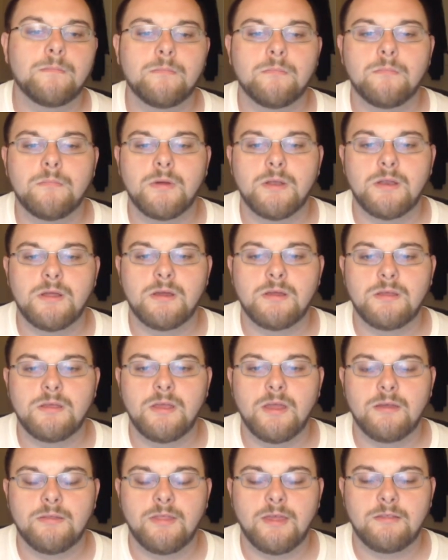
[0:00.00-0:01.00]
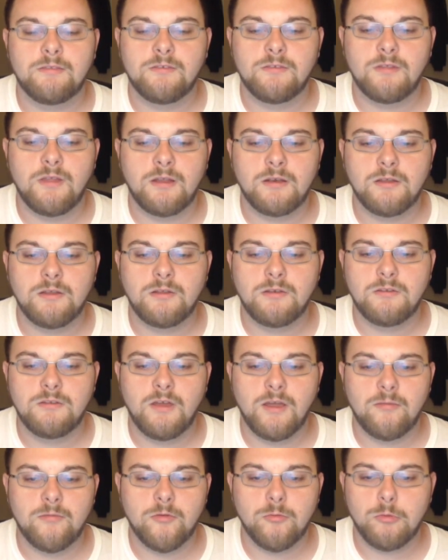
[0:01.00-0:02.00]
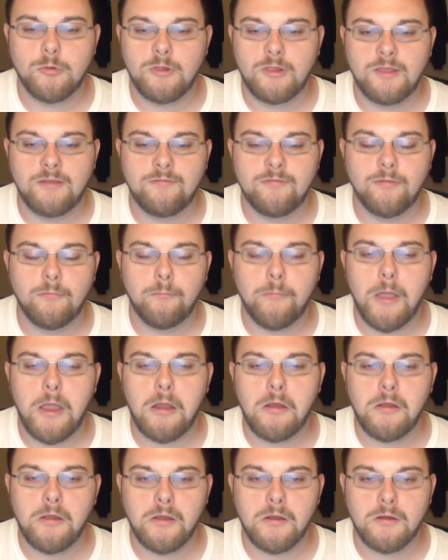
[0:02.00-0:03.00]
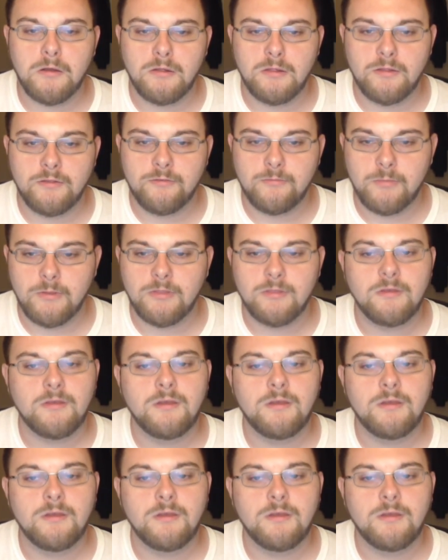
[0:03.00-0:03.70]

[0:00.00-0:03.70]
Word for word: But yeah, that's not a good time to relieve the barrier, Elizabeth.